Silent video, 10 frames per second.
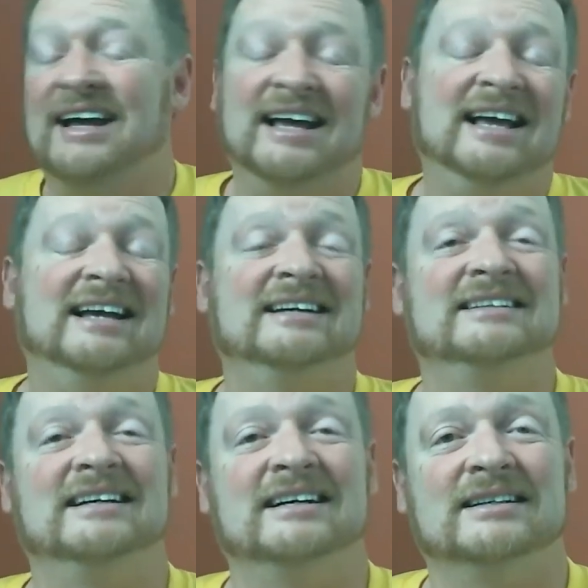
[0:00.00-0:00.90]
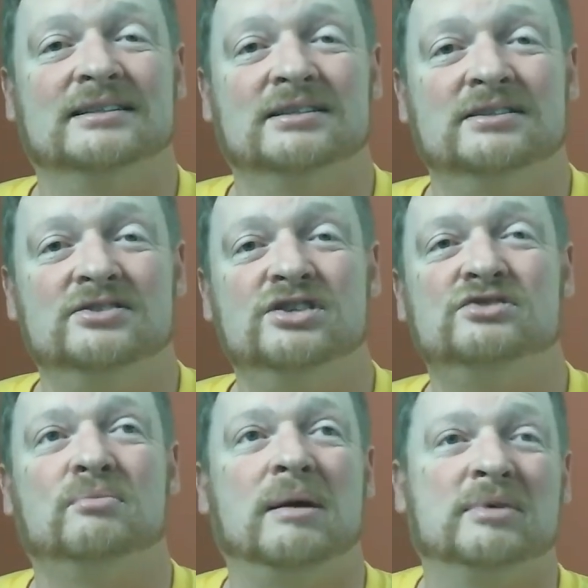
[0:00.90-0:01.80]
And just
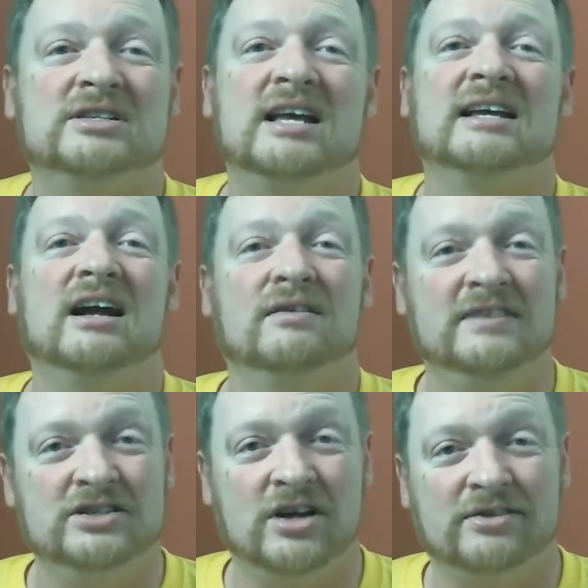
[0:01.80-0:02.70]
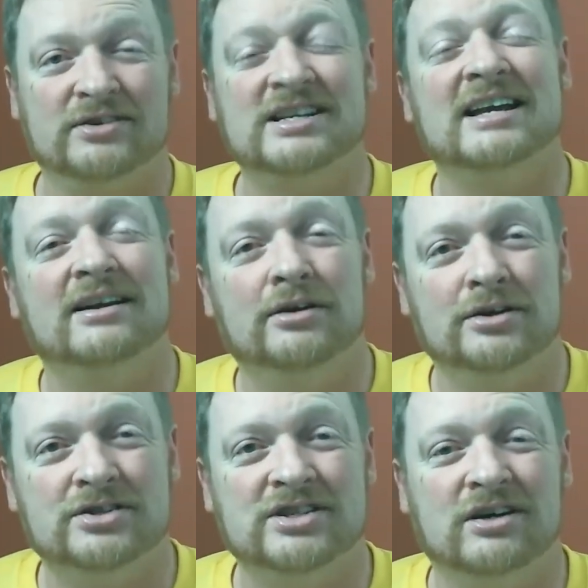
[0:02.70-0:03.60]
remember, take care of each other, take care of
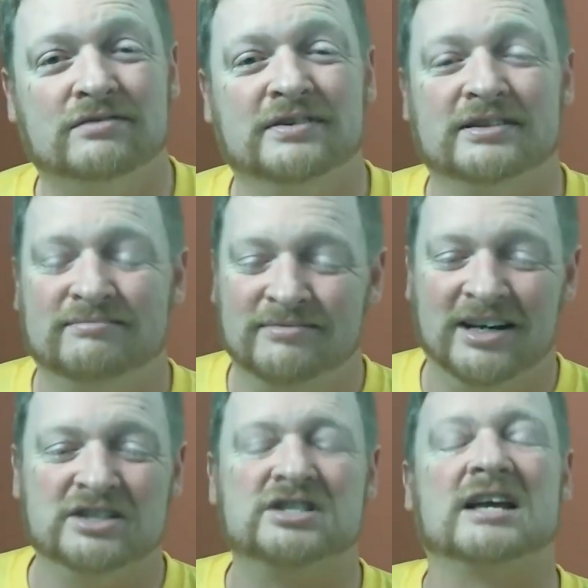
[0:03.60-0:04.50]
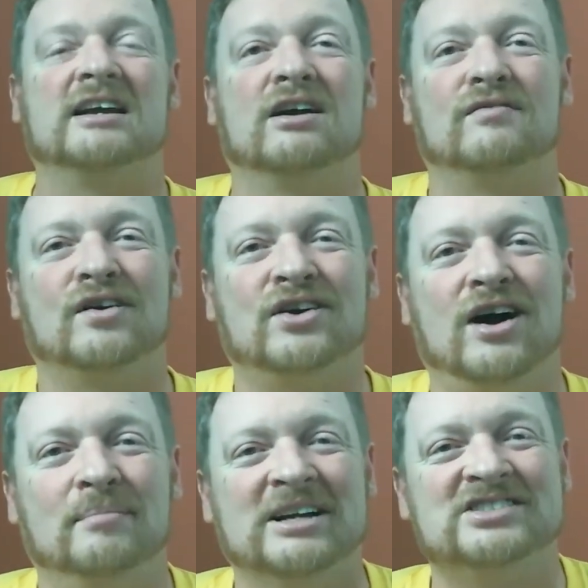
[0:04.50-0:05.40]
yourself, and let's take care of our
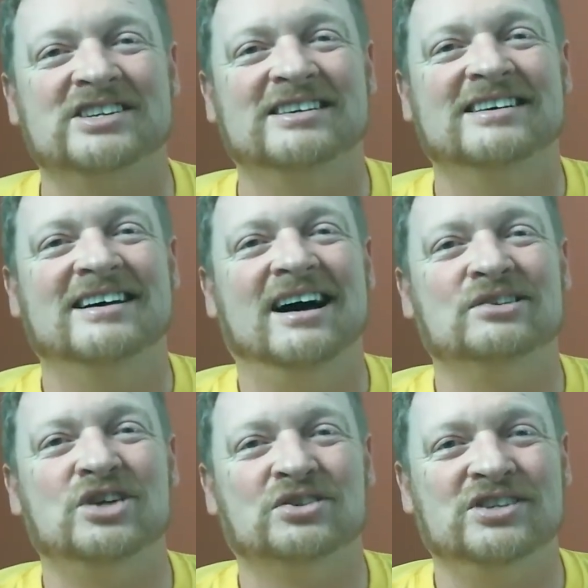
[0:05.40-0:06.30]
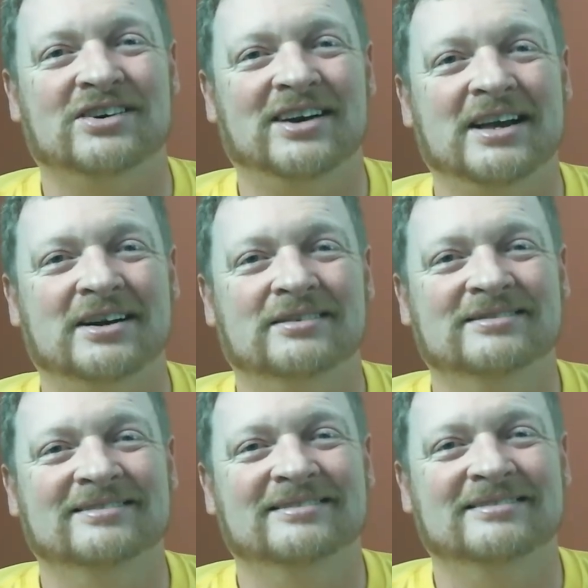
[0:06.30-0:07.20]
comics. I'll talk to y'all later.
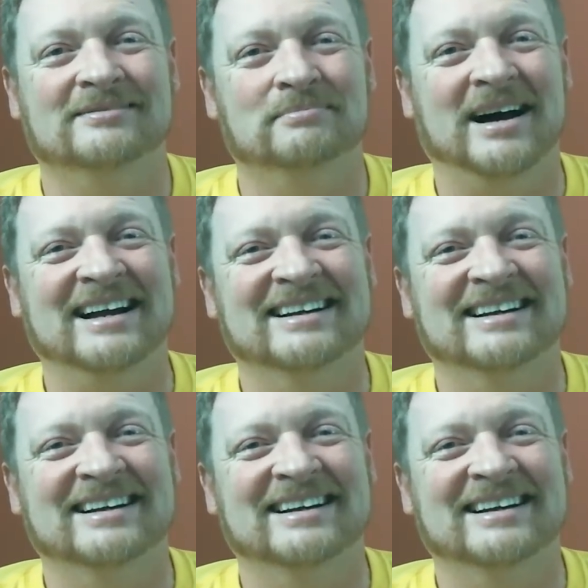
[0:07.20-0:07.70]
Bye.